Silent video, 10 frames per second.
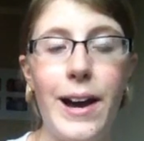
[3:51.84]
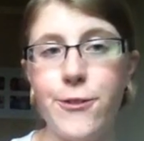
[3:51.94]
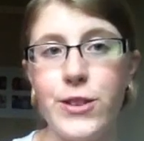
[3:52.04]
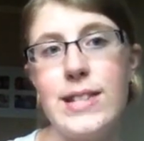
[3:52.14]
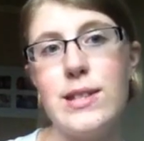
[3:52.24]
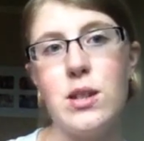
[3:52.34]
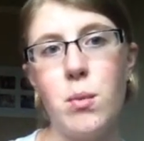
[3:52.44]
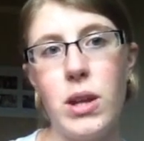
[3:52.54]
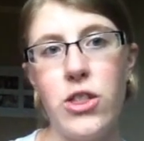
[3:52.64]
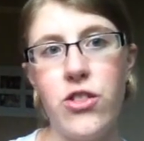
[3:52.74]
friends
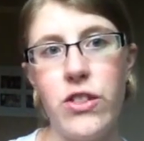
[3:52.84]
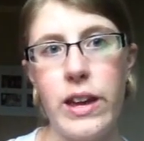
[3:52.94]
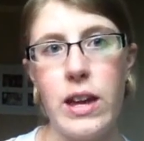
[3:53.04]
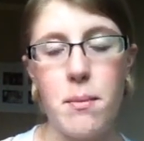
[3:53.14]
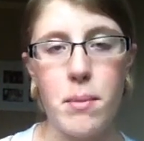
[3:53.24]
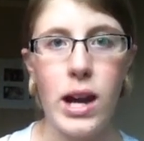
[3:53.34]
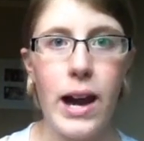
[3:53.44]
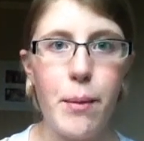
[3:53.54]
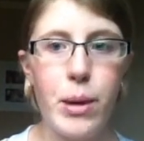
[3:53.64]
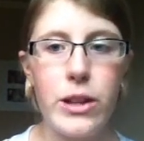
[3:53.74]
with the
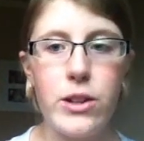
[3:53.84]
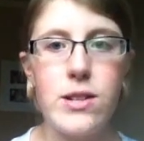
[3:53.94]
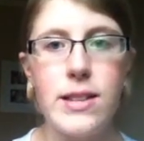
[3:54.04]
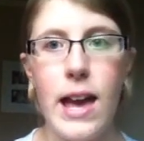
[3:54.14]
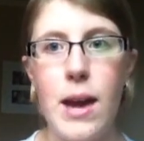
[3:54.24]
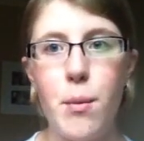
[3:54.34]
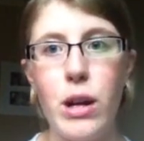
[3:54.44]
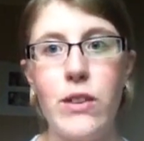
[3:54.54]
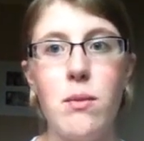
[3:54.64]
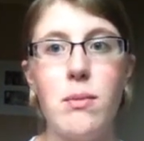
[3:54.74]
Mackay brothers, and
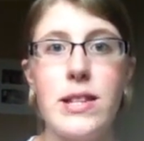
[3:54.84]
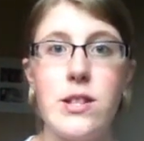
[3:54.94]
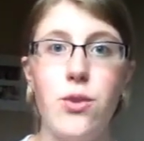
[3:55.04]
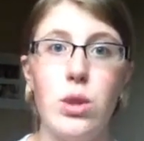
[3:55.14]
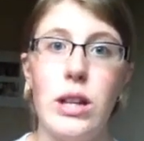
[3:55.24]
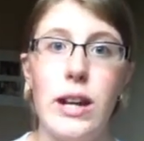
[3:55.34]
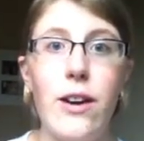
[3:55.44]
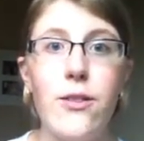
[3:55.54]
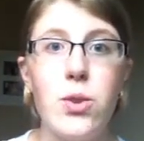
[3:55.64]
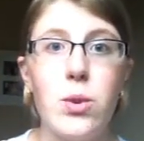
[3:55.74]
one of them needs to fall in
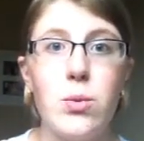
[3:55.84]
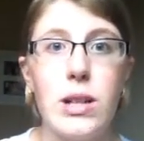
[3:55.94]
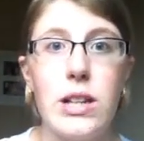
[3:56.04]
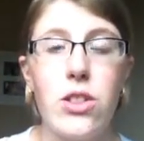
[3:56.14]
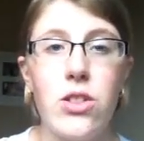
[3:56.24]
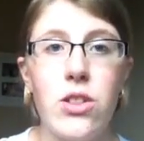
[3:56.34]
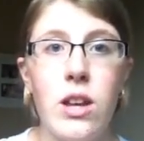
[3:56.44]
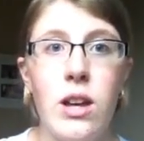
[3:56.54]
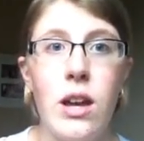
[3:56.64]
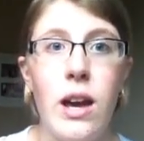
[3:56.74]
love with
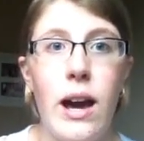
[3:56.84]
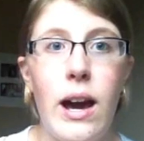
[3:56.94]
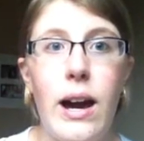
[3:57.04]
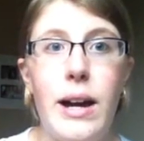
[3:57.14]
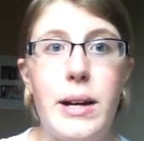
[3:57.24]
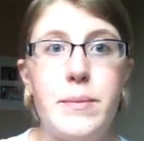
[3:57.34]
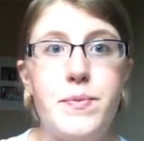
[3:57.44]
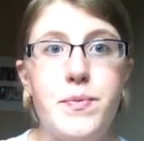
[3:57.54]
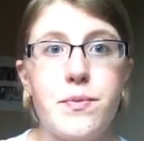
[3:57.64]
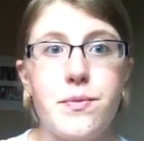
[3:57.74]

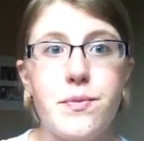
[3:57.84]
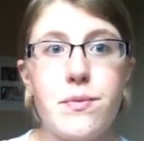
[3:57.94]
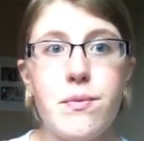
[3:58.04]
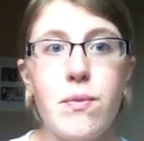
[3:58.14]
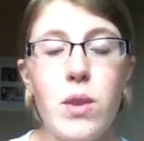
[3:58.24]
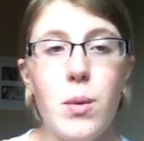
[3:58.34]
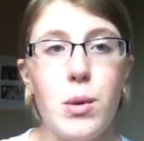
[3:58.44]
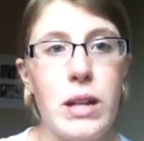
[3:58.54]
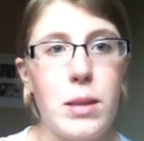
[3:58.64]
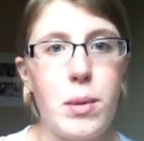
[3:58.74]
one
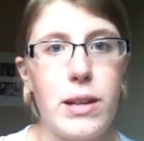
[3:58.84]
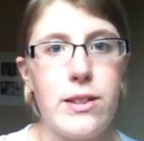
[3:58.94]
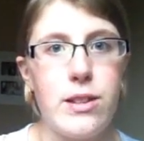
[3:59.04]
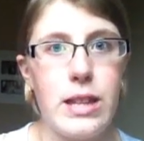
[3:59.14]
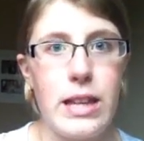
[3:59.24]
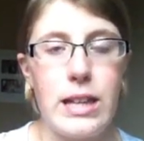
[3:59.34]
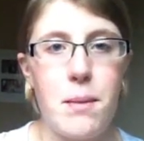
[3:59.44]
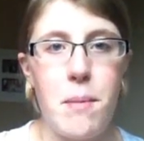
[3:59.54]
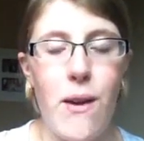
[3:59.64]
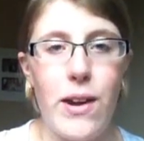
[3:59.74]
of the brothers so that they can
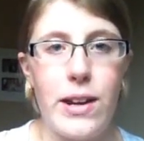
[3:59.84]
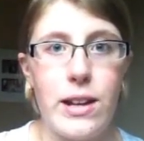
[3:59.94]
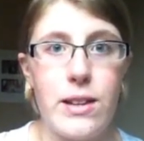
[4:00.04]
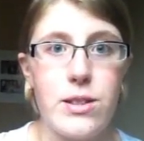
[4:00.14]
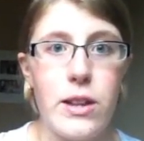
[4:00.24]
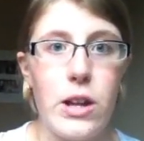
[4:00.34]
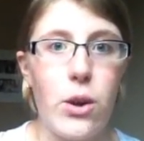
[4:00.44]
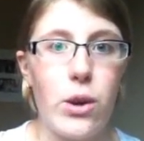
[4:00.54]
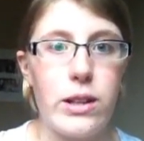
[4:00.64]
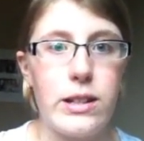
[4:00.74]
get married, and so that
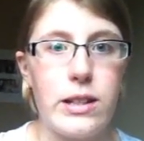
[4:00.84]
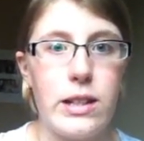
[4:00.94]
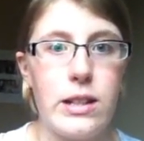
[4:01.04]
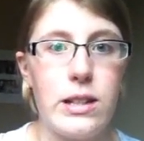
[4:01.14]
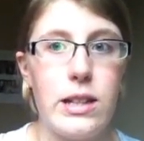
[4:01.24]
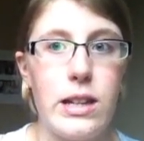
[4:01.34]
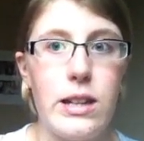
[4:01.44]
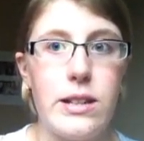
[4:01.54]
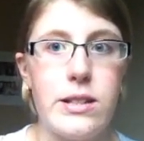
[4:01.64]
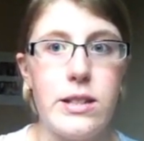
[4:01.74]
Lachlan can get